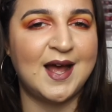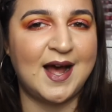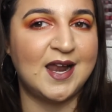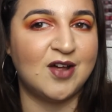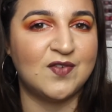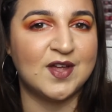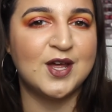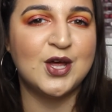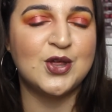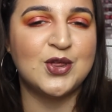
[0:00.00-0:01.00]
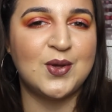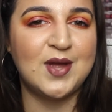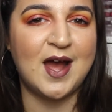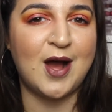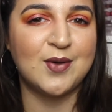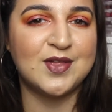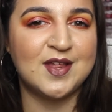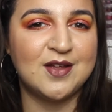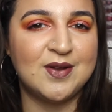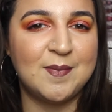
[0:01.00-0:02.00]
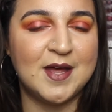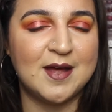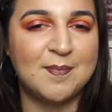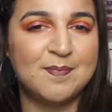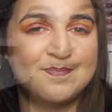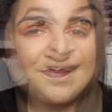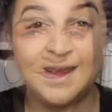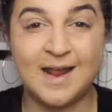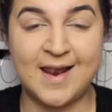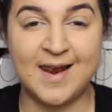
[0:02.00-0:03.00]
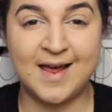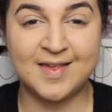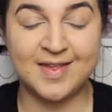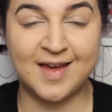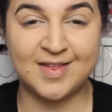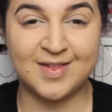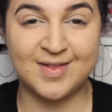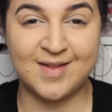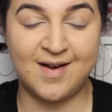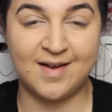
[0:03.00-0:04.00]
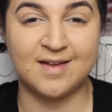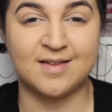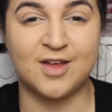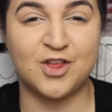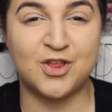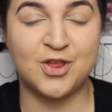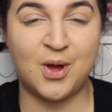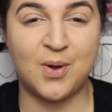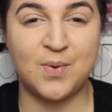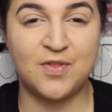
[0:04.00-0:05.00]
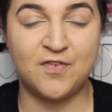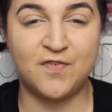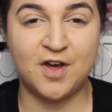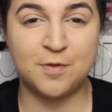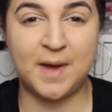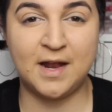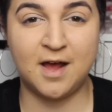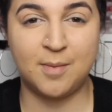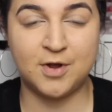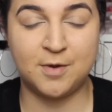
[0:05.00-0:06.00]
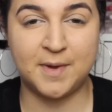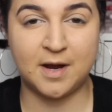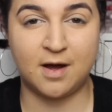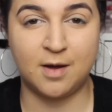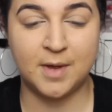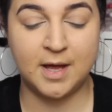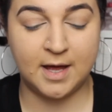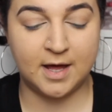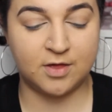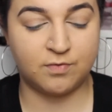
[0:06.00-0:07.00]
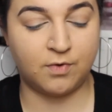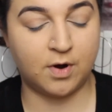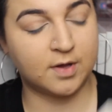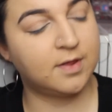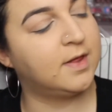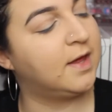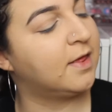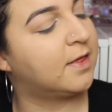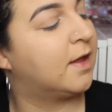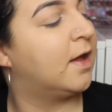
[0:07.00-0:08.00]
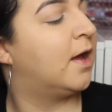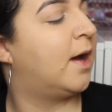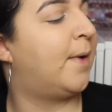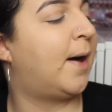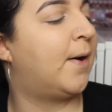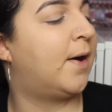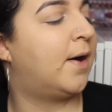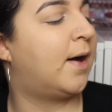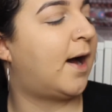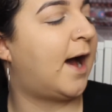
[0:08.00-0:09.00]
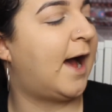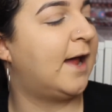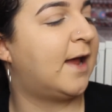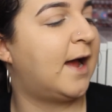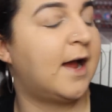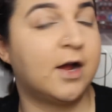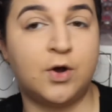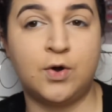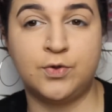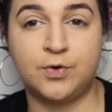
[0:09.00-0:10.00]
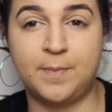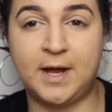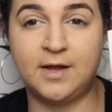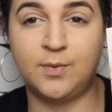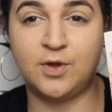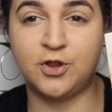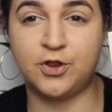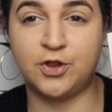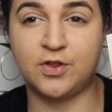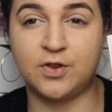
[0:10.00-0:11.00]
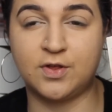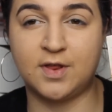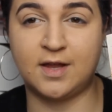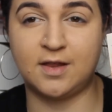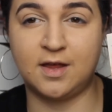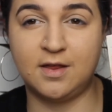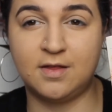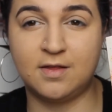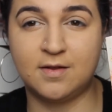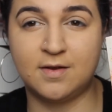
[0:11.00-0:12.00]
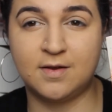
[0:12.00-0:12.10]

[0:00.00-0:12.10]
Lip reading: I love it. So yeah, I'll see you in a bit. Okay, let's get started. So the first palette I'm going to pick up is Roxy's highlight and contour palette, which just looks like this.